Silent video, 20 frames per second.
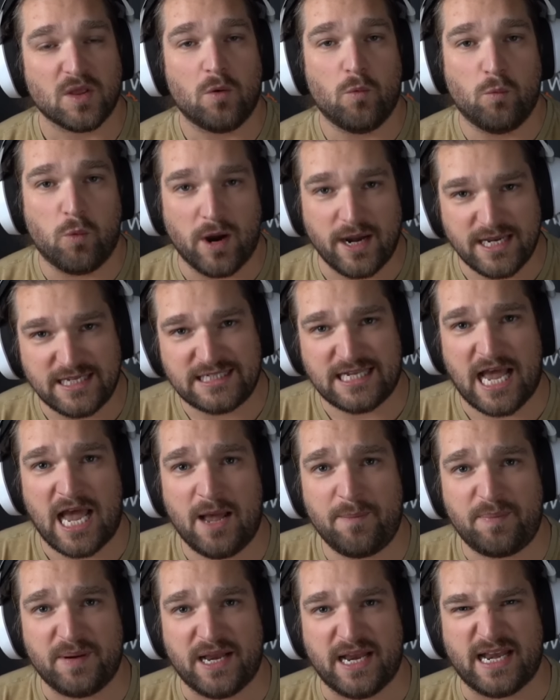What is
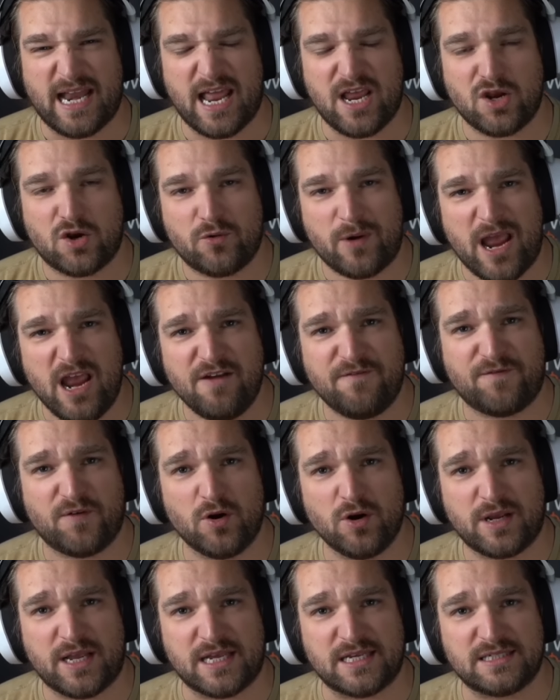happening? And Greg
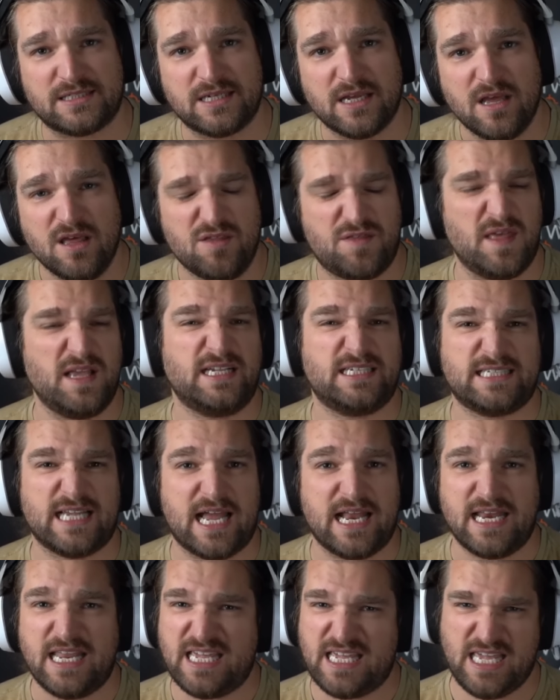Fergus thinks
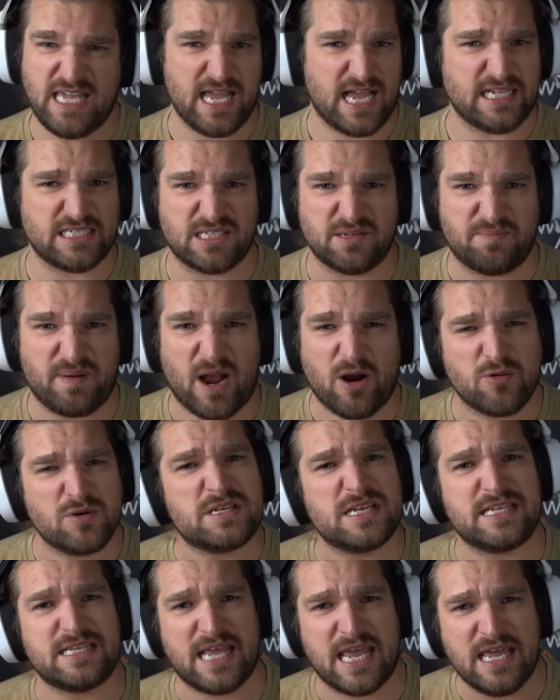that he has the power
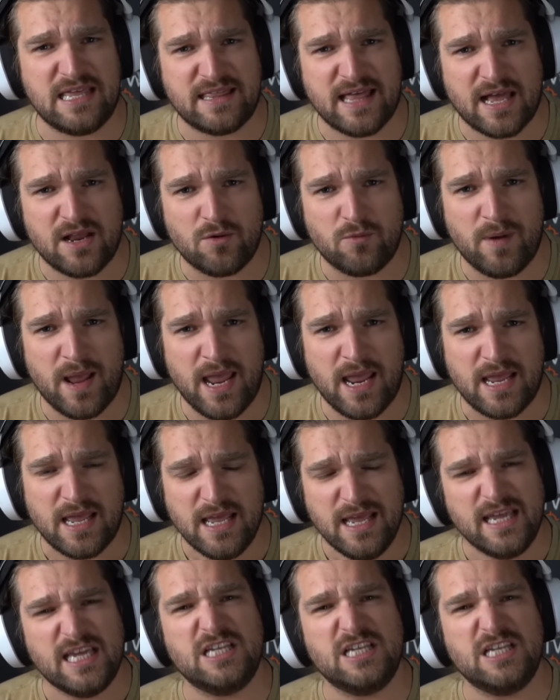to take that away.